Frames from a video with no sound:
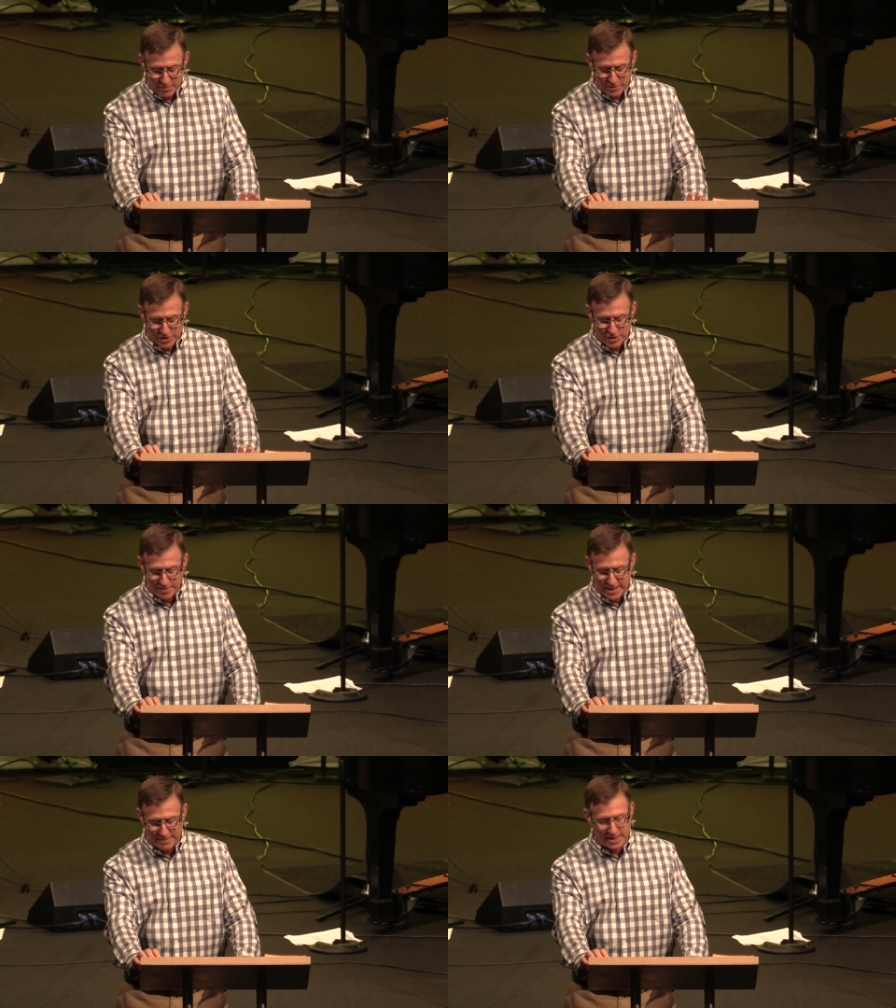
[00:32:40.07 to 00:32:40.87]
pursue
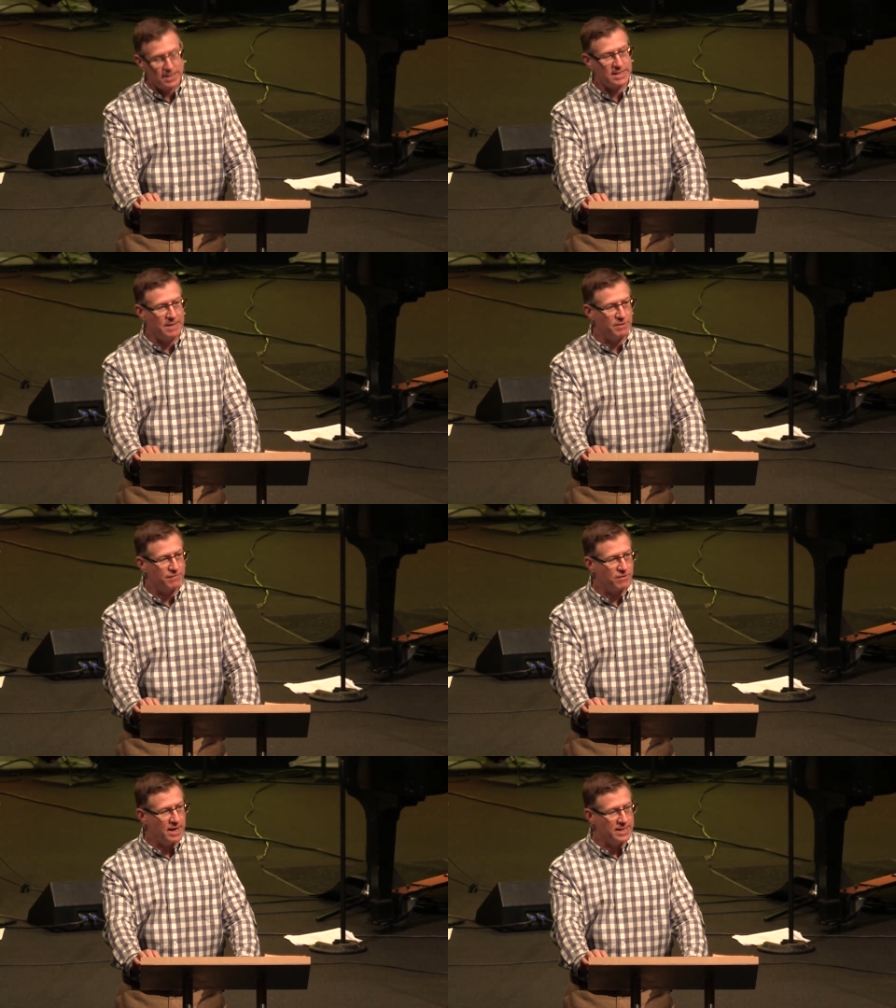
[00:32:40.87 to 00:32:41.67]
becoming a disciple of
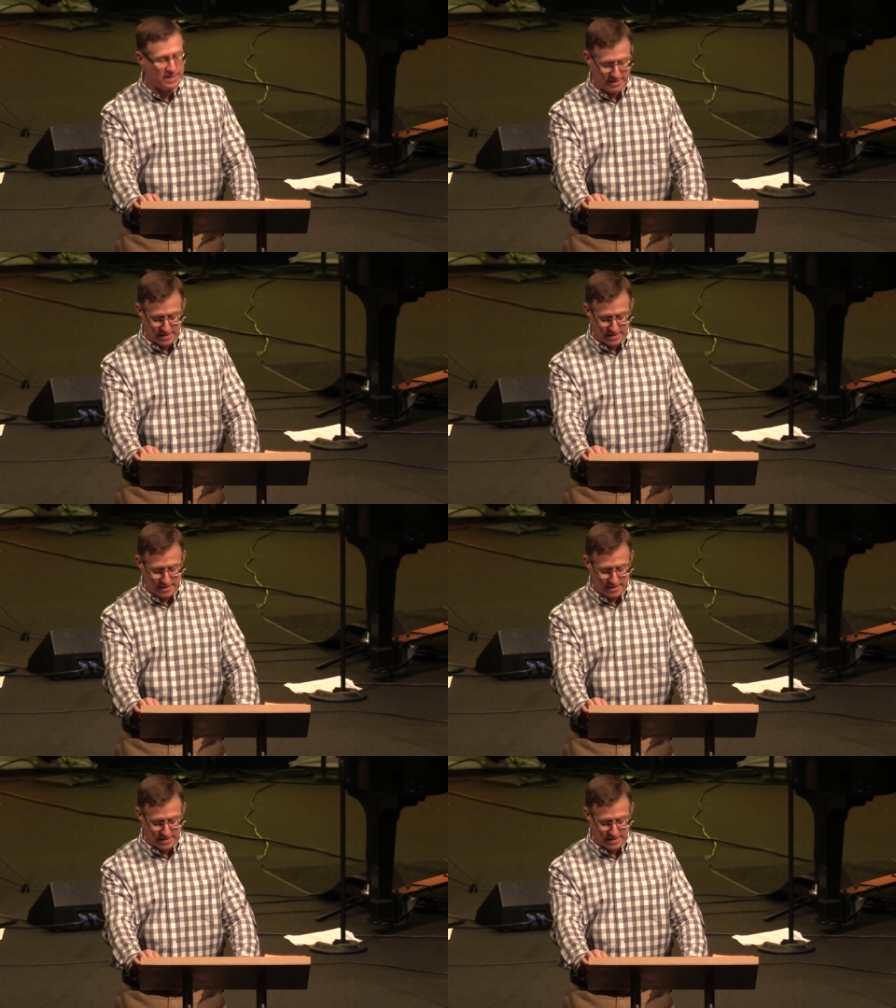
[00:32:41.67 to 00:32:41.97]
Christ,